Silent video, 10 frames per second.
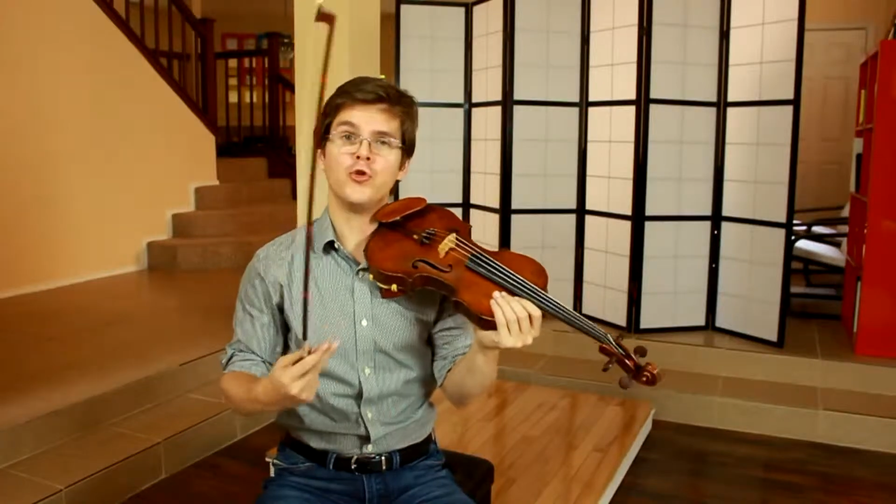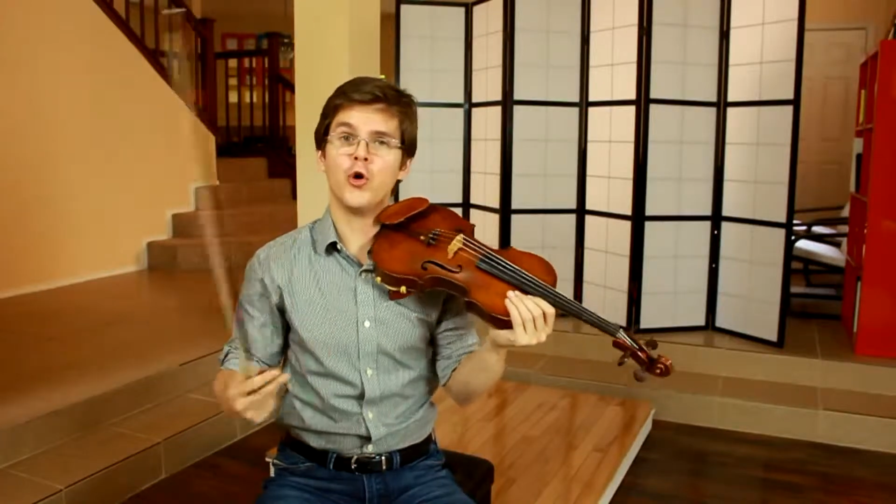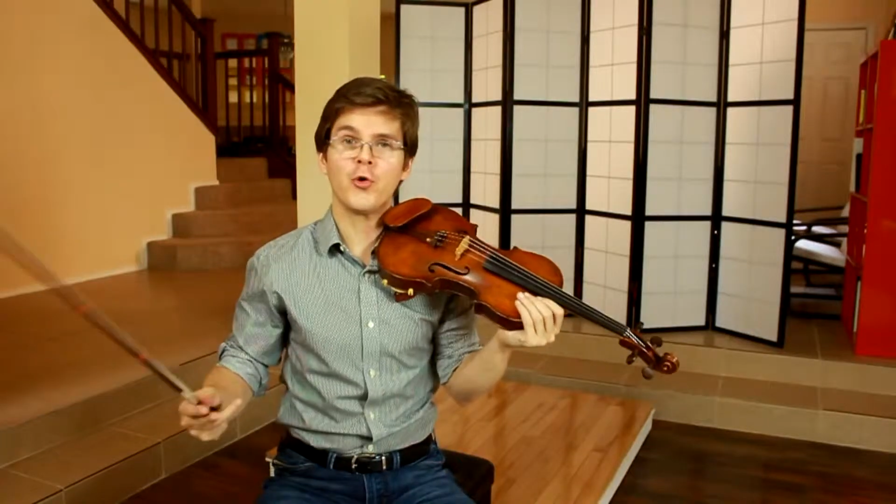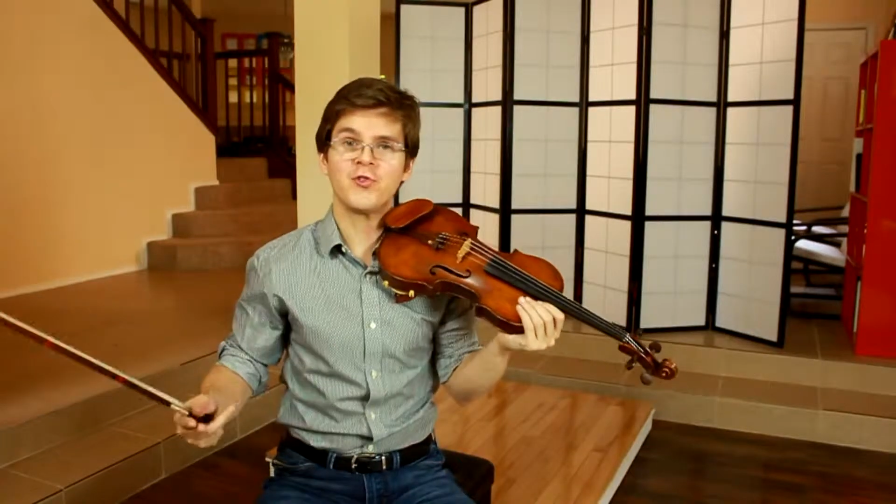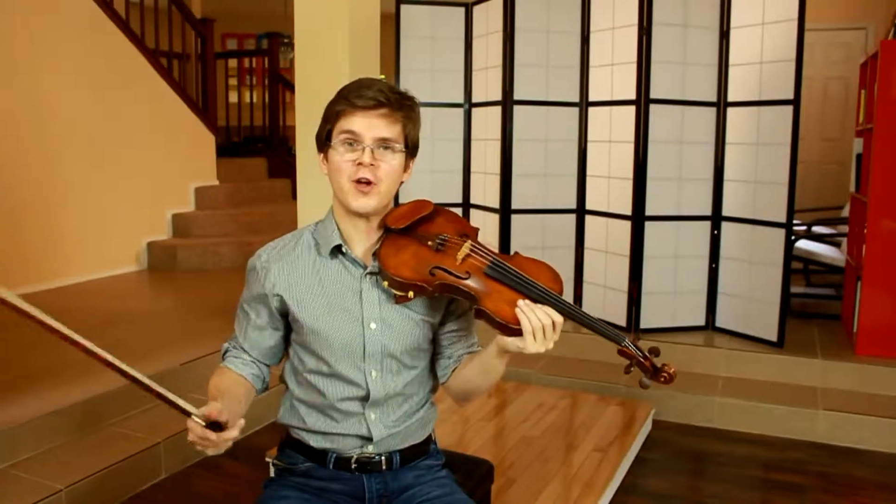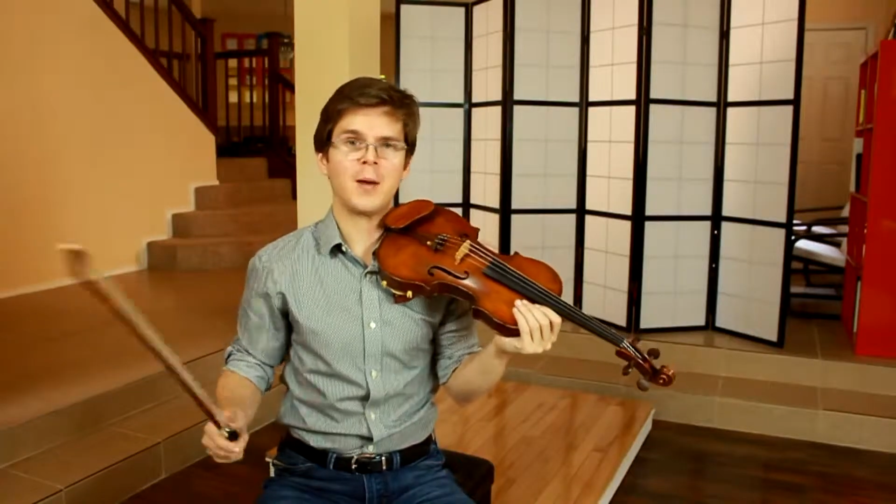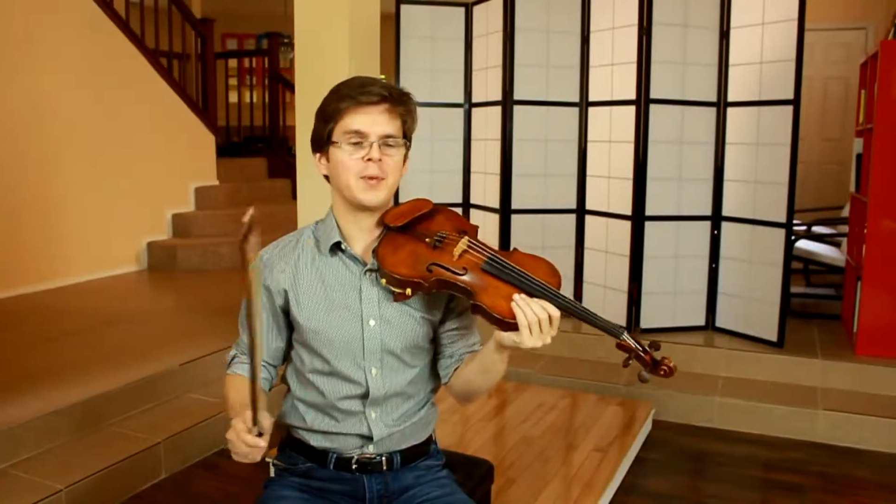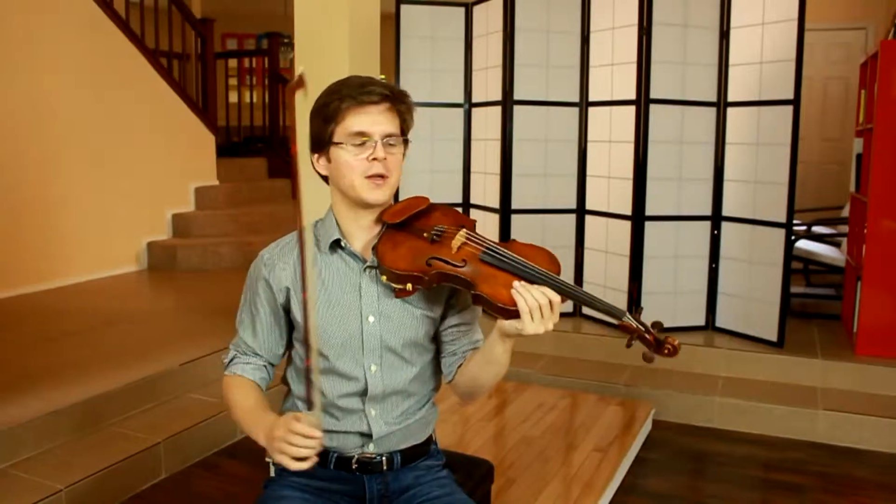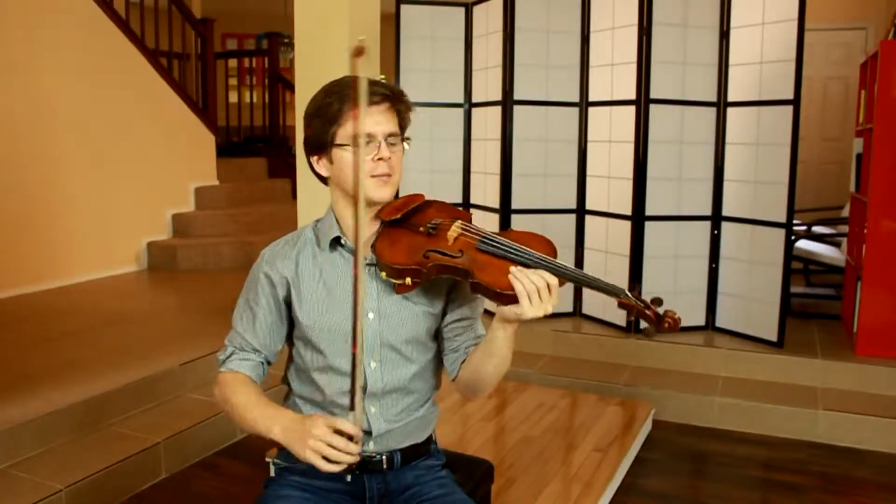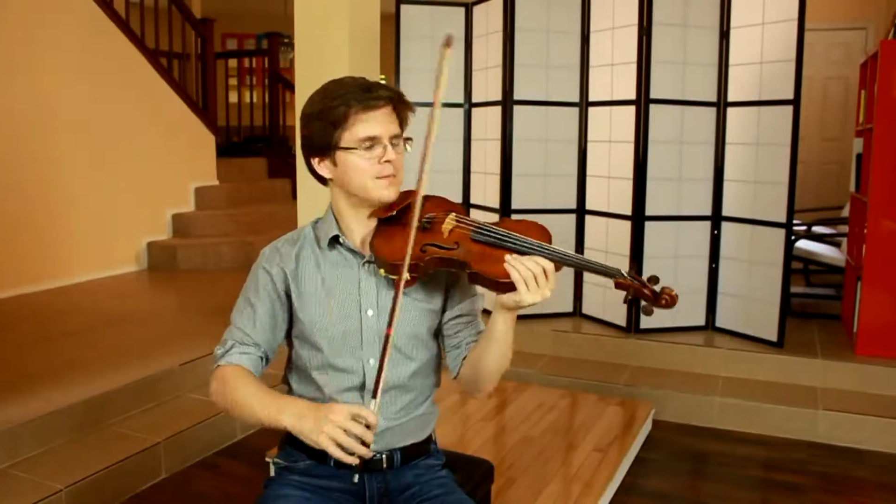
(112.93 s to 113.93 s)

no stopping.